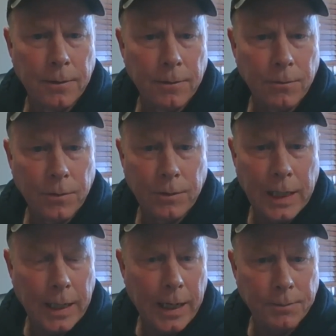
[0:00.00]
when we
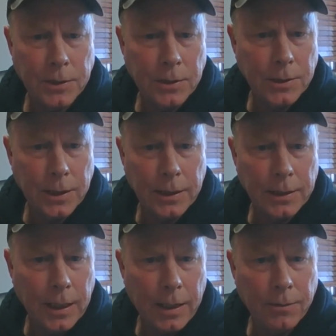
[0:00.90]
got options like
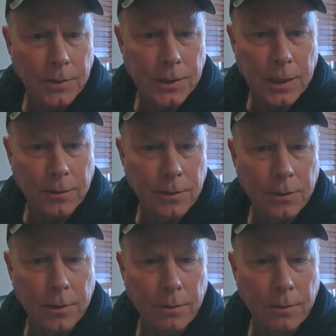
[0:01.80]
Iowa and South Dakota.